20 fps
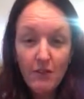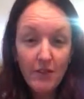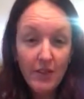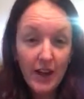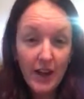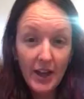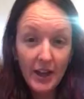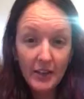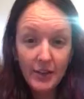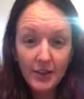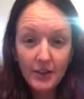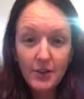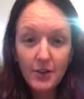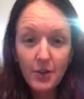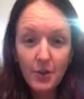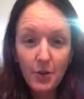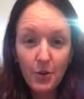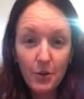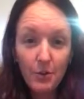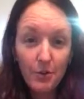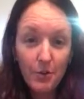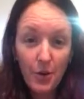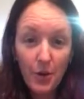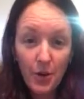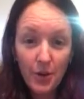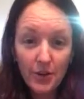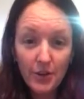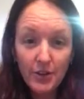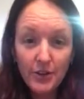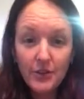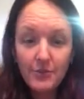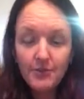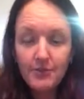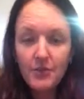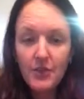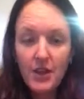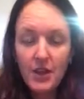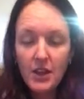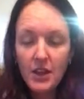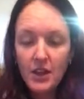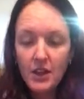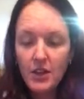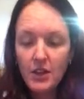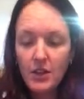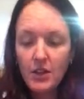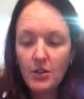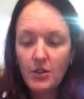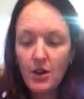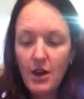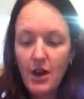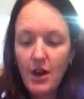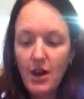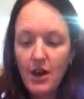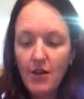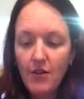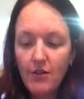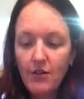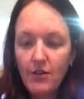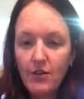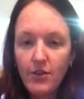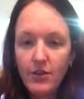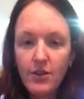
vial or bottle. You have